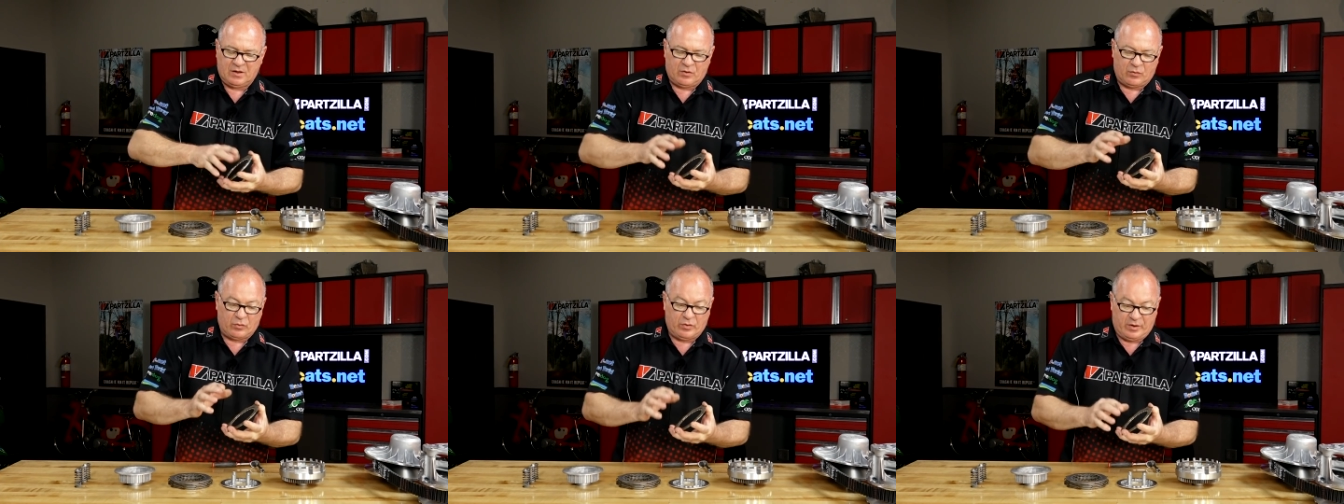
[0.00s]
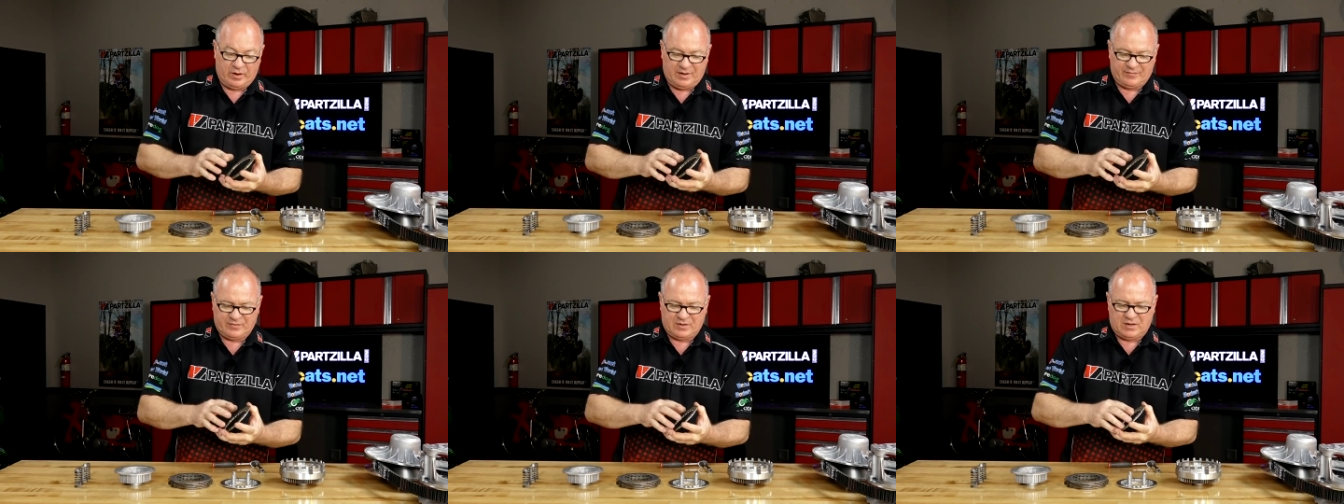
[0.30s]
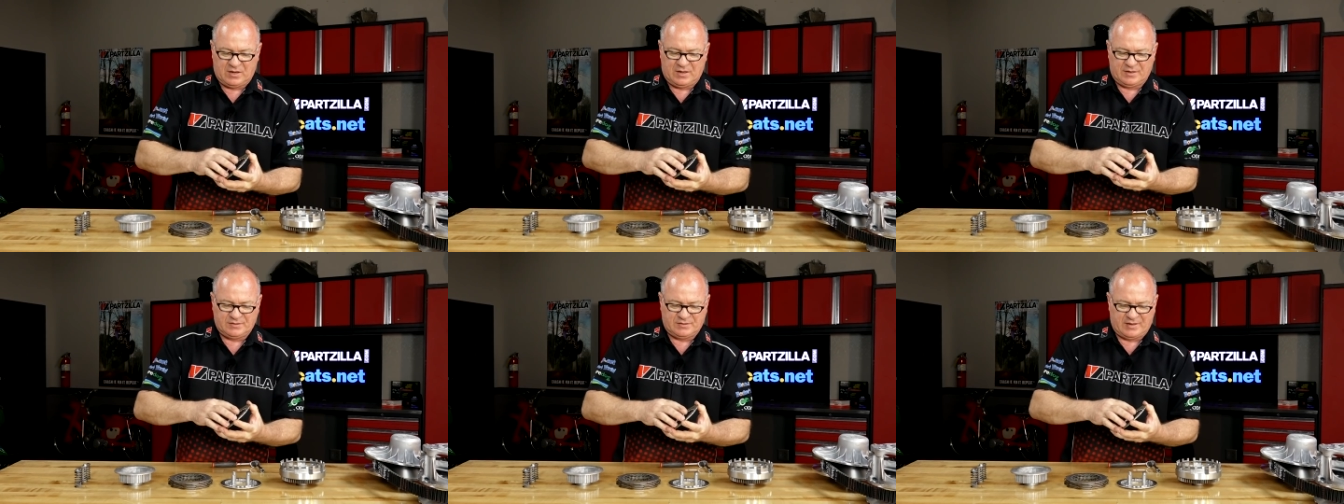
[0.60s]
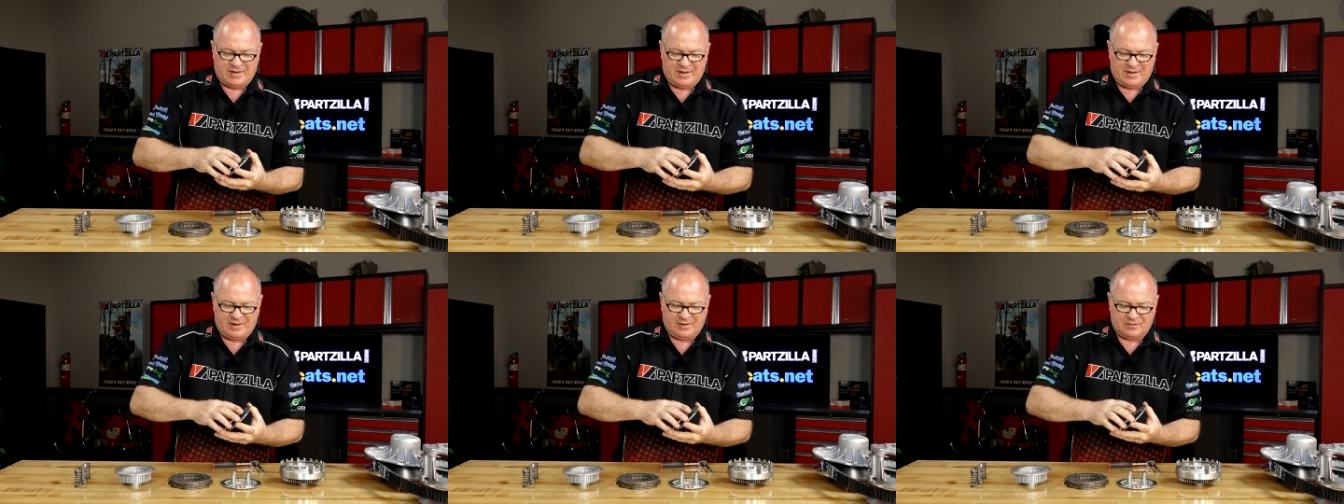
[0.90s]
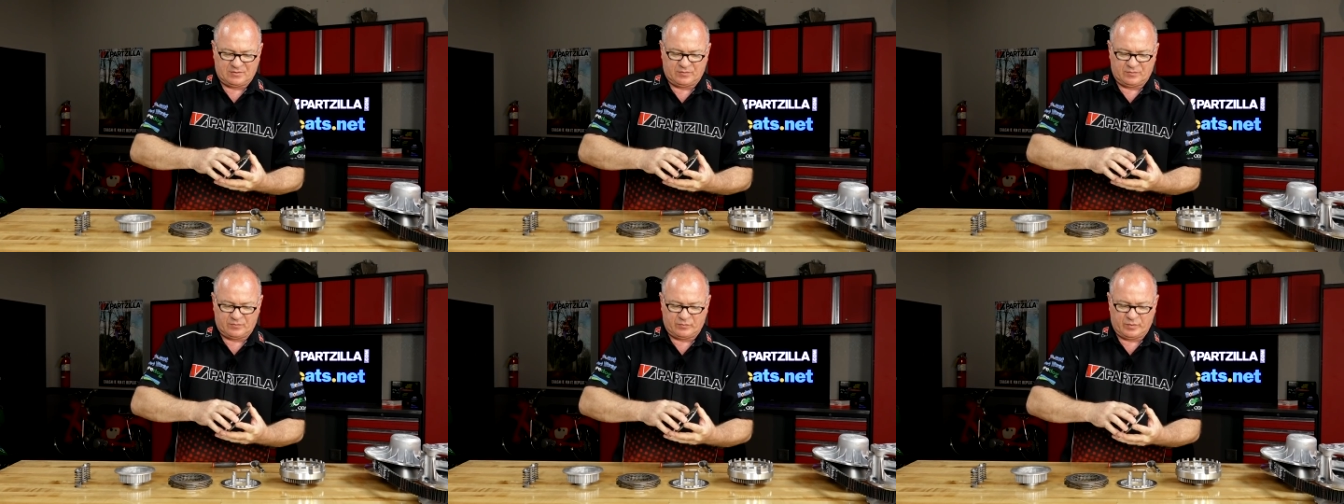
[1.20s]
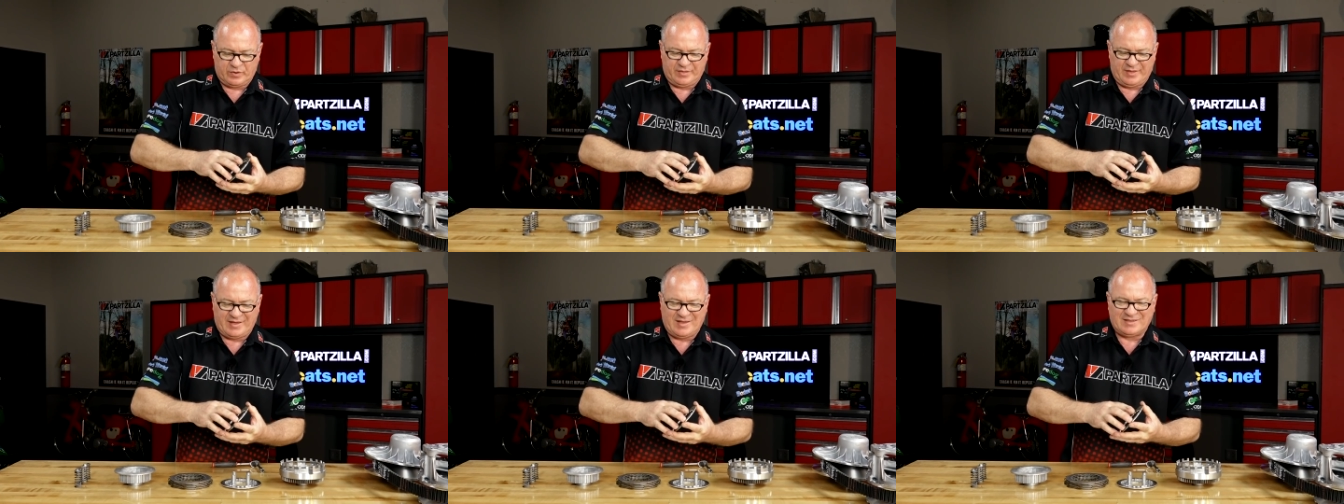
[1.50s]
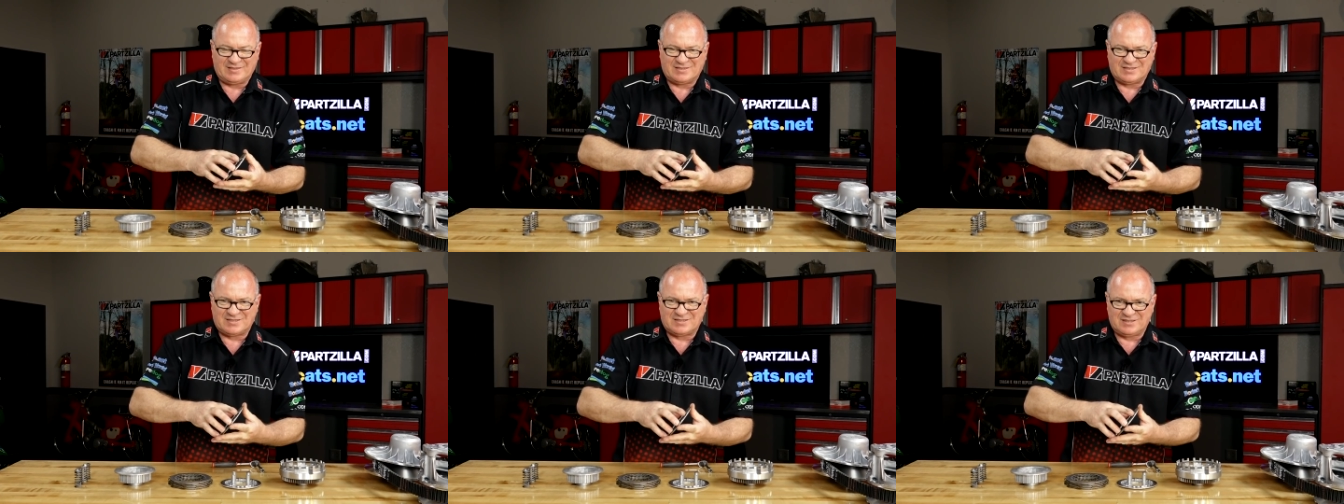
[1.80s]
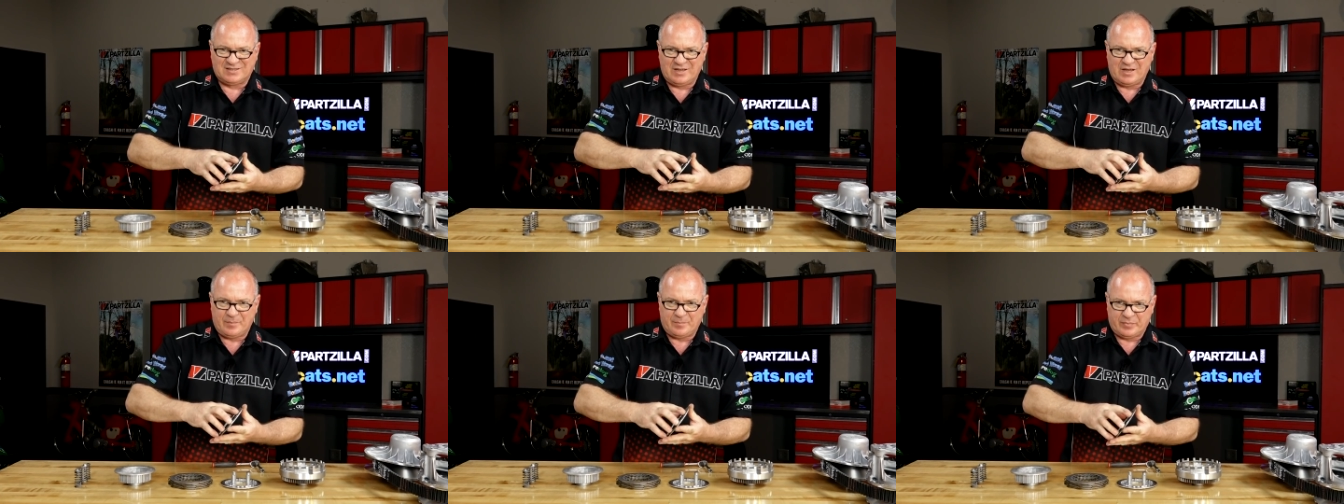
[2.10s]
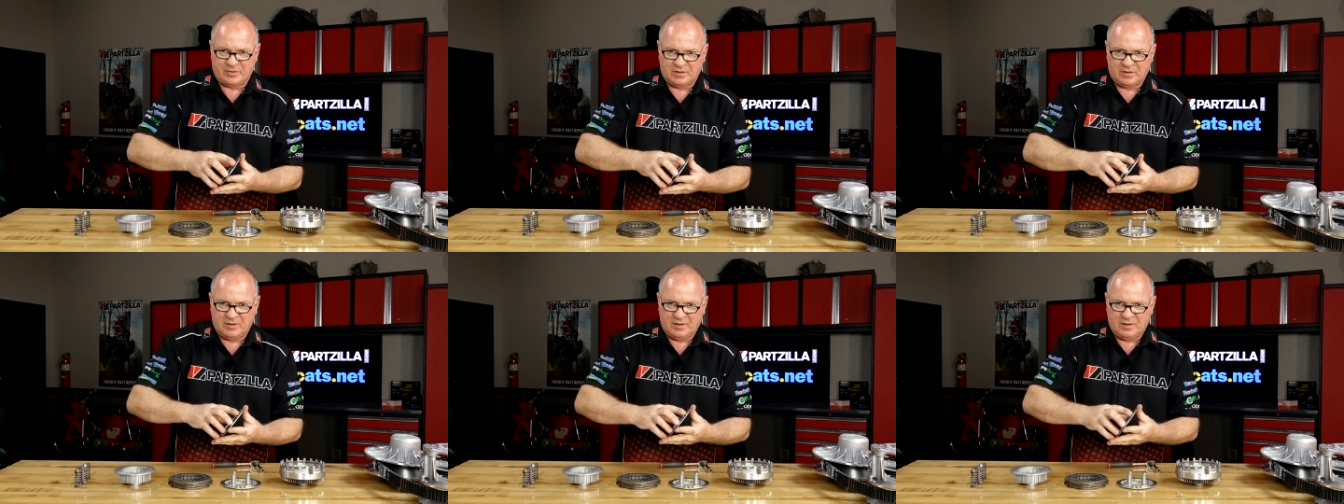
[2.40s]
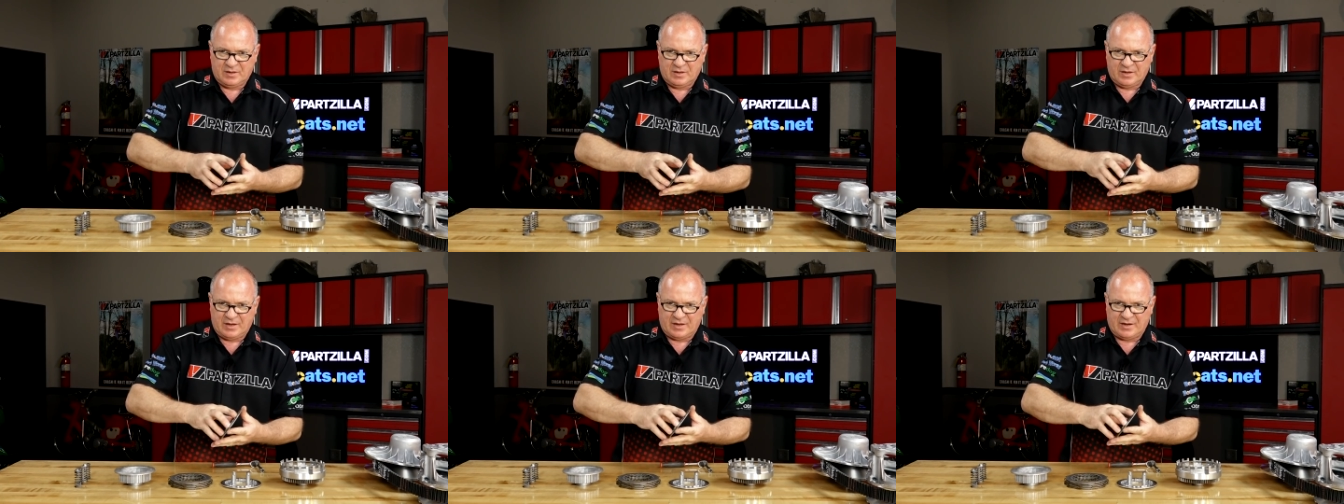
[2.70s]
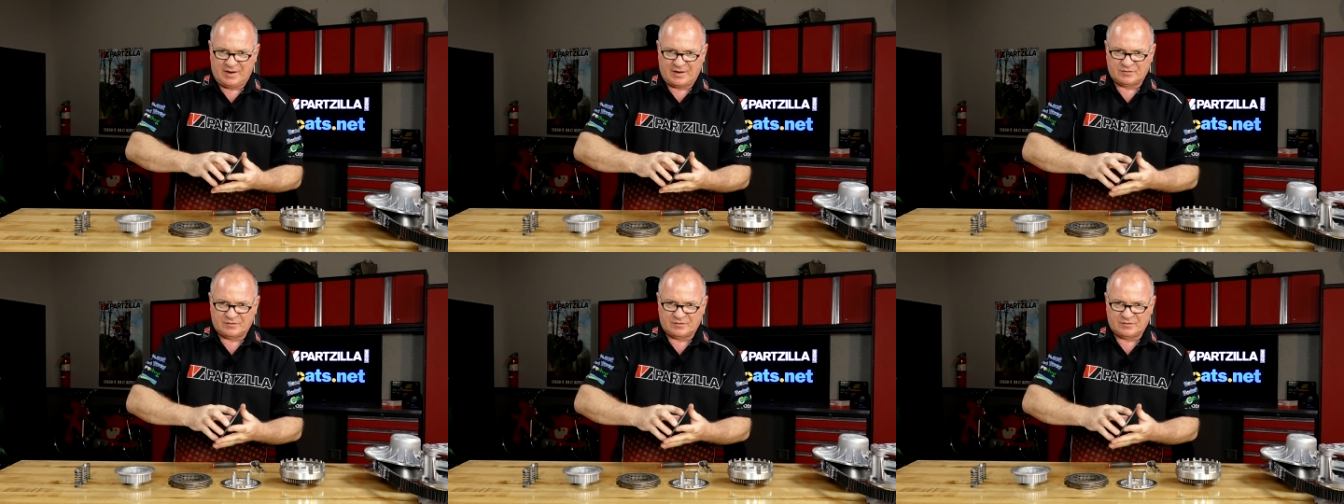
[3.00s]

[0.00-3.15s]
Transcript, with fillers: or enough contact where they can slip and